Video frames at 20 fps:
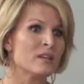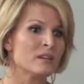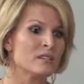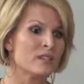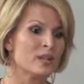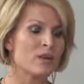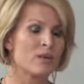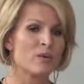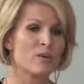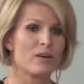
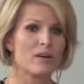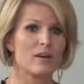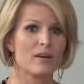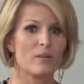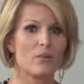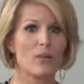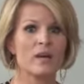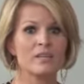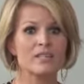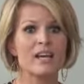So
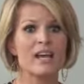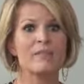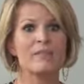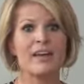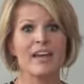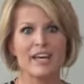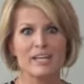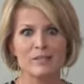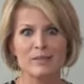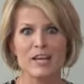one time
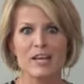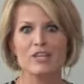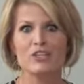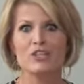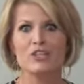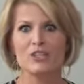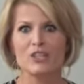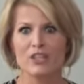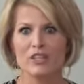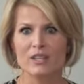my husband
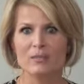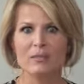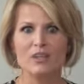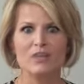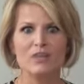actually took them